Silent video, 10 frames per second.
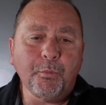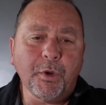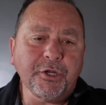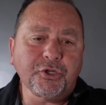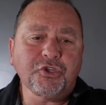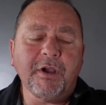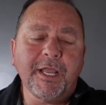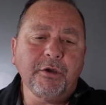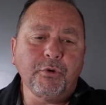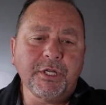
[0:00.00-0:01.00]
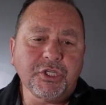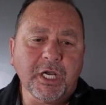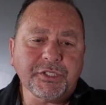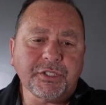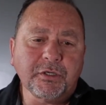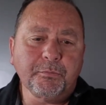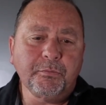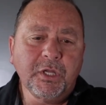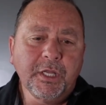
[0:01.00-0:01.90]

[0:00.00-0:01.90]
And when you're trying to adjust them